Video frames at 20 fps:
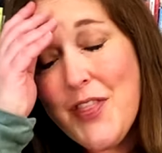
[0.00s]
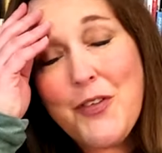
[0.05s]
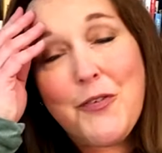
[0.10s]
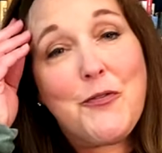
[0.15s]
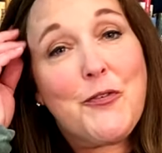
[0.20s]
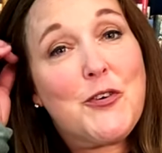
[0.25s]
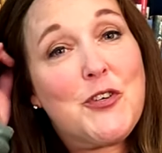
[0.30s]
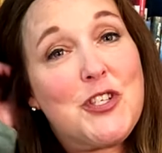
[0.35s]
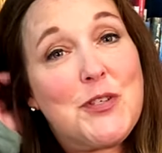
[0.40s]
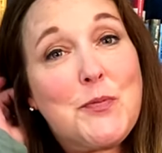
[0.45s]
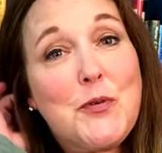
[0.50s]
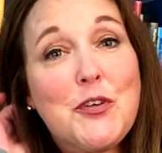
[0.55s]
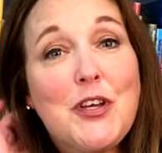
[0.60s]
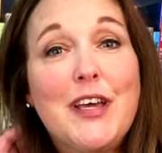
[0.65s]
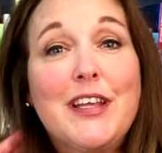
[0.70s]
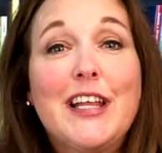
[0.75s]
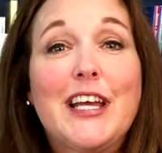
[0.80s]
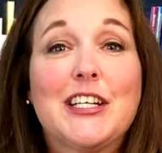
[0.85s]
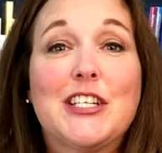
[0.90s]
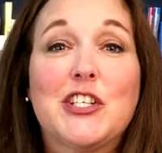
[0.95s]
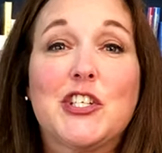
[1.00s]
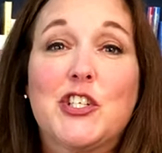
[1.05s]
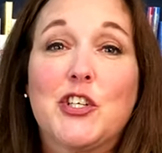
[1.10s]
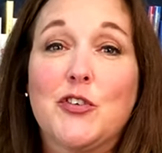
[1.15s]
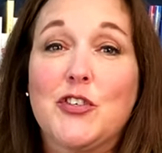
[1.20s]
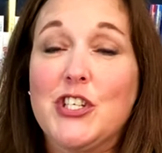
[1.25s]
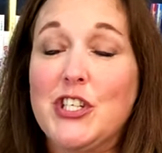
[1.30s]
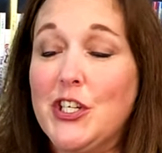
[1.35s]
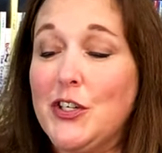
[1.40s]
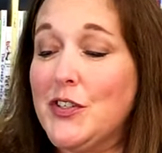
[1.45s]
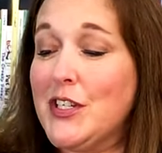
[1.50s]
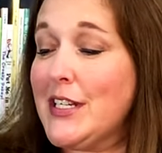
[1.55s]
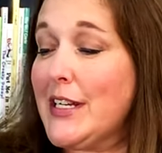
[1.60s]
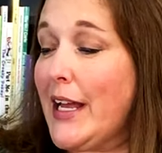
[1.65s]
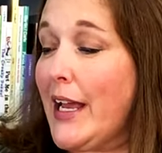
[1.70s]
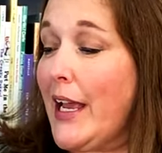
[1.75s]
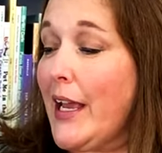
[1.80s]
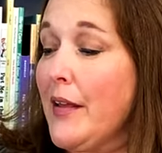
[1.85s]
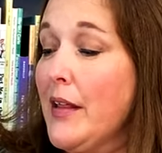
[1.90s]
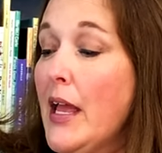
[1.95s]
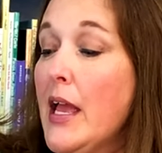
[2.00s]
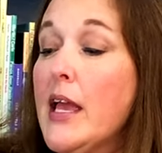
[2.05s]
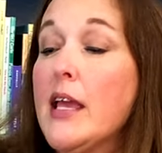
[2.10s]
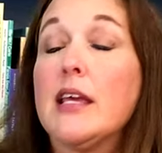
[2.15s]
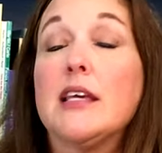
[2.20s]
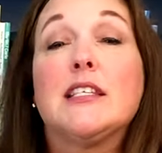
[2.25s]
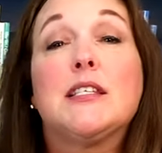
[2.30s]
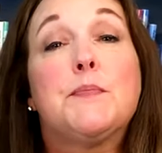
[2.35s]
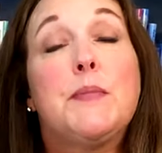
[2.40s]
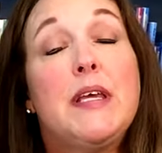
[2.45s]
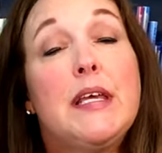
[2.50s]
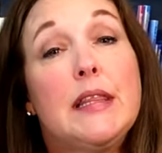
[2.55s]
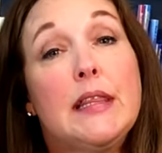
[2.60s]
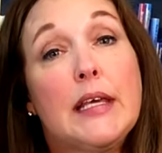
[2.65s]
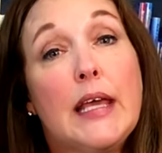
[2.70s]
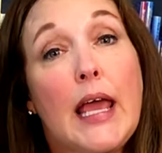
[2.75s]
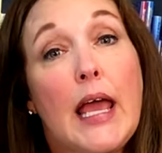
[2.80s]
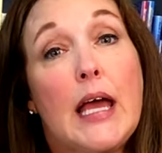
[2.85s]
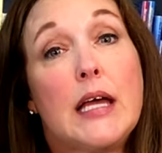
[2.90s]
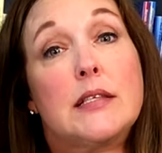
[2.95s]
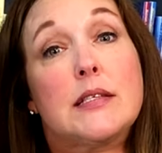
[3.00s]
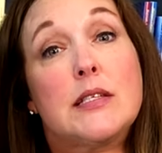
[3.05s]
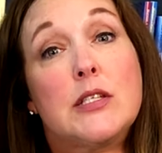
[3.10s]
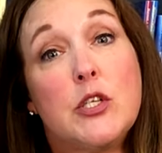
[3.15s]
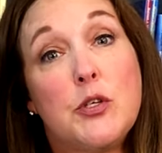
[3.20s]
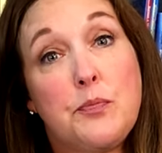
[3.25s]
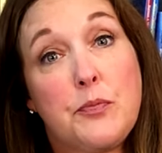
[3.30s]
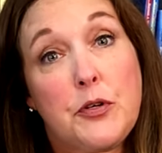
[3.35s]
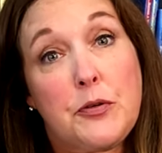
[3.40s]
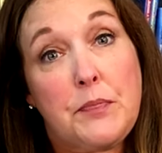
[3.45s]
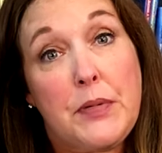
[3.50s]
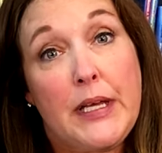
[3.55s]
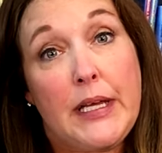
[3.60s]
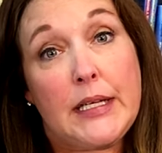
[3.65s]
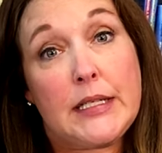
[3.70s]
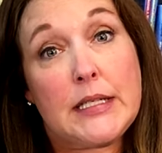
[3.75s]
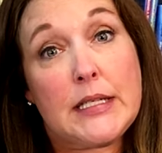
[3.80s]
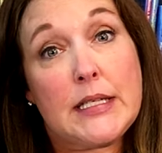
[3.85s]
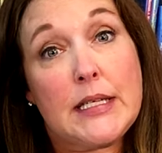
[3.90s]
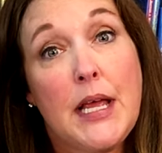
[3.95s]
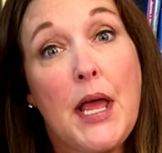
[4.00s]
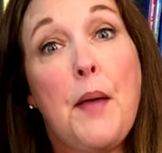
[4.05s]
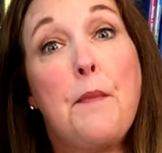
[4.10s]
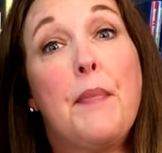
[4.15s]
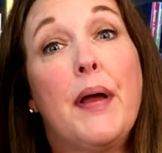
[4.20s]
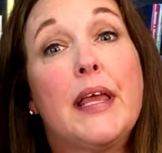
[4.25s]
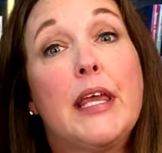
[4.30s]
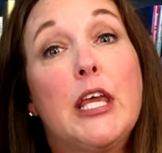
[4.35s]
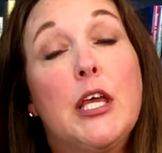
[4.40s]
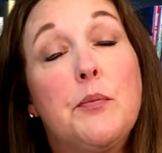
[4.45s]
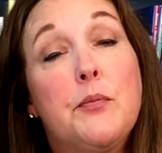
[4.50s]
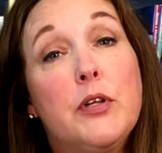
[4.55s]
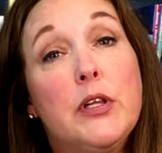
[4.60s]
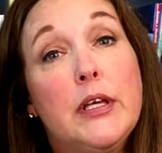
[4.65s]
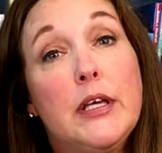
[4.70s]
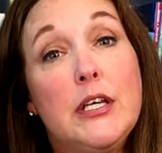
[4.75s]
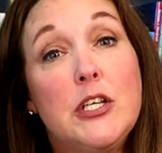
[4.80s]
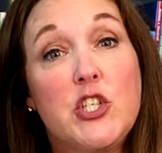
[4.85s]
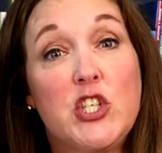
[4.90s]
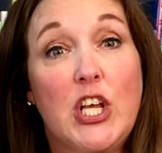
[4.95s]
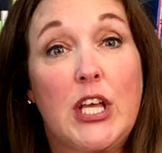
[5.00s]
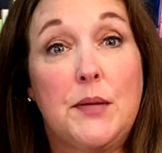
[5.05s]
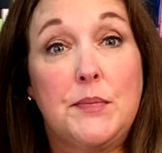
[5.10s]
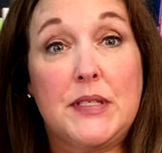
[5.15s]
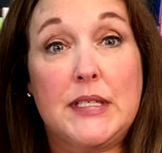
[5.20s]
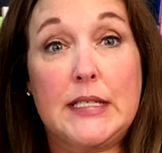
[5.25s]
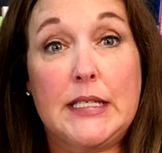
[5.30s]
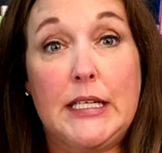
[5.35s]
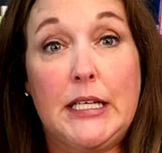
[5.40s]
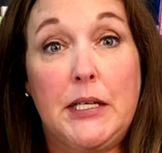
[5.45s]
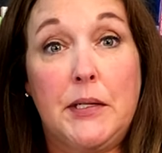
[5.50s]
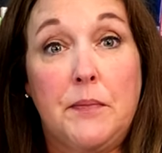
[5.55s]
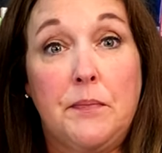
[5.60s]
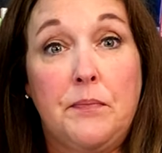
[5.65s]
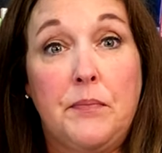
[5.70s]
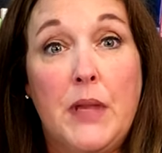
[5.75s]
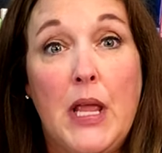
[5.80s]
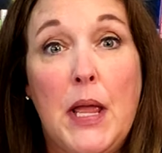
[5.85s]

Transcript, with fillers: The first book I'd like to show to you today is Pete the Cat, Super Pete by Kimberly and James Dean.